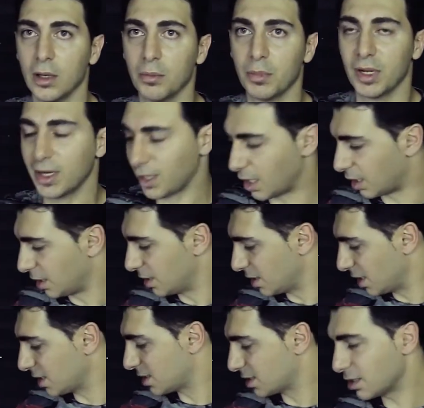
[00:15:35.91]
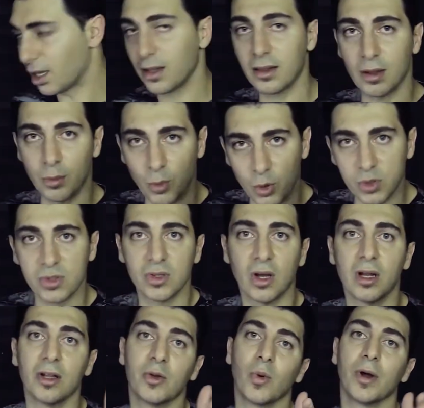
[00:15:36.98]
But again, it's not the most
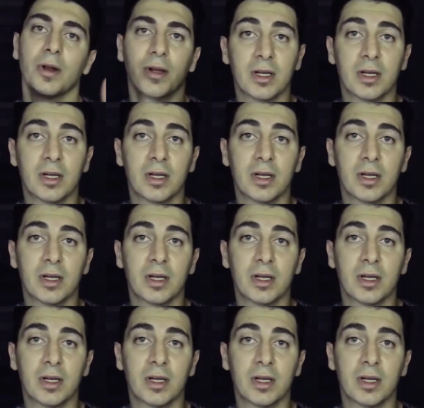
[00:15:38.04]
solid one.